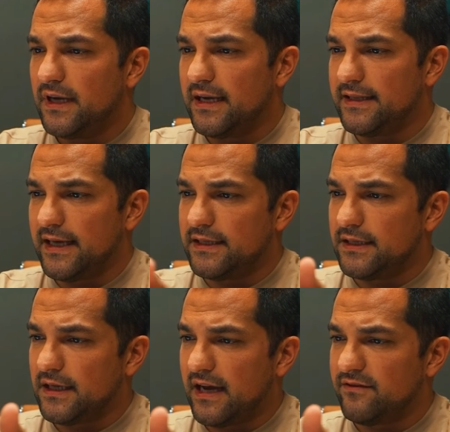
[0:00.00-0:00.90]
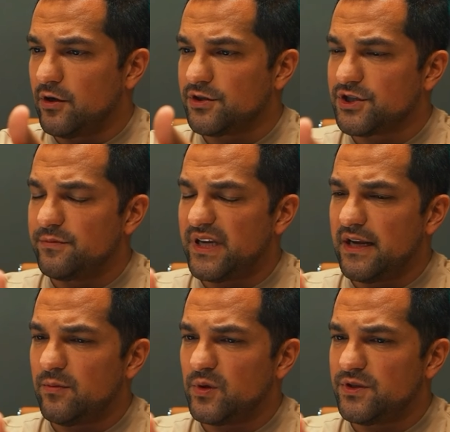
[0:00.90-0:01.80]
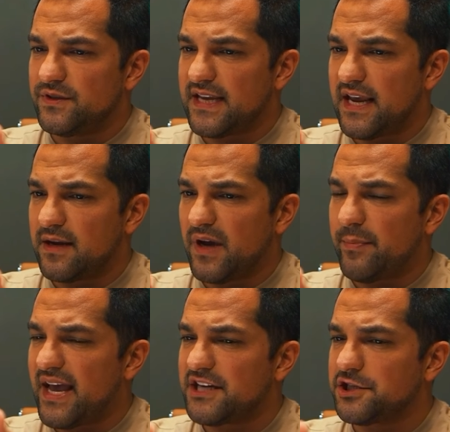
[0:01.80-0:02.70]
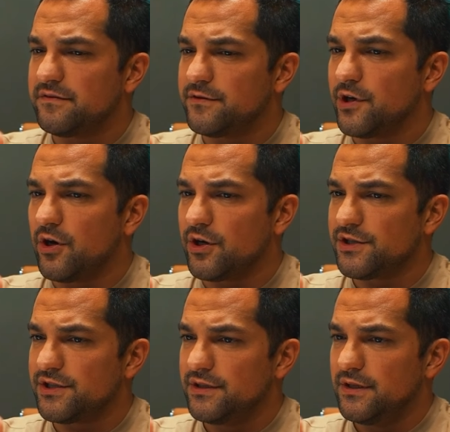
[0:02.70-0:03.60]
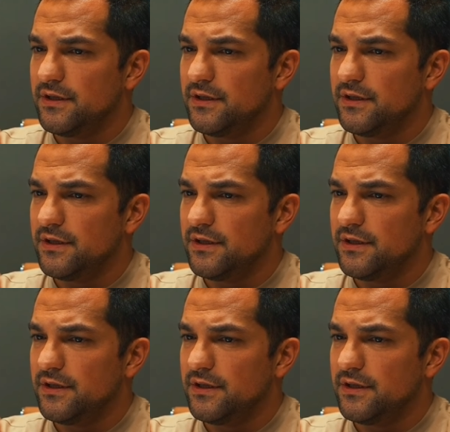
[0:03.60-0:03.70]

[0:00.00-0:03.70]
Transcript: And then I've also been able to take my passion for cars,